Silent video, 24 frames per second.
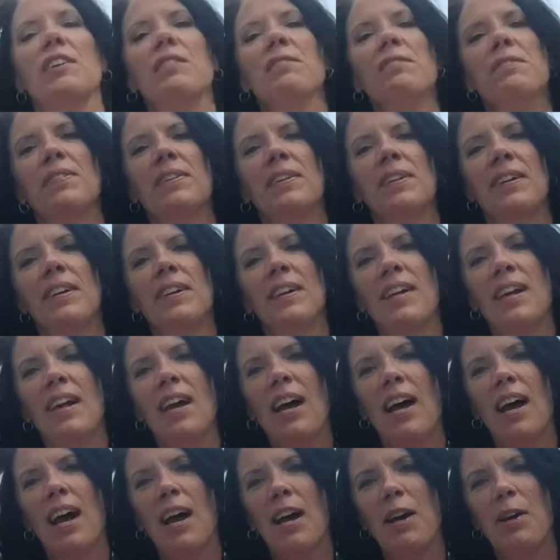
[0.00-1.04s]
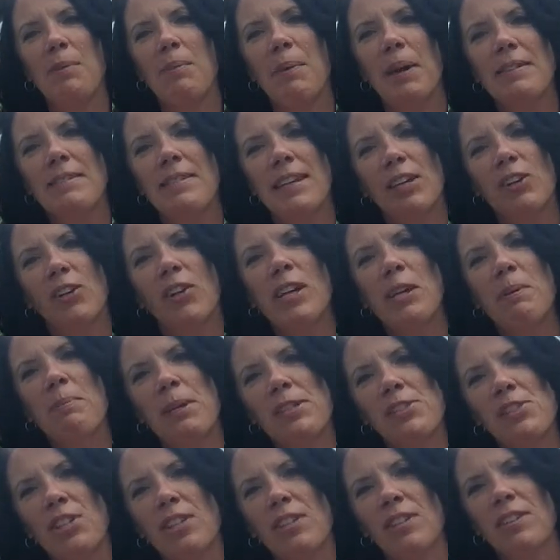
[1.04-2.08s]
of a sangria
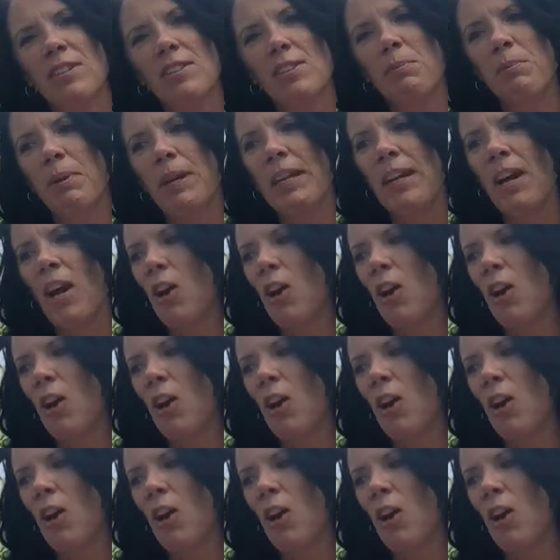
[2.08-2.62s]
pitcher to bring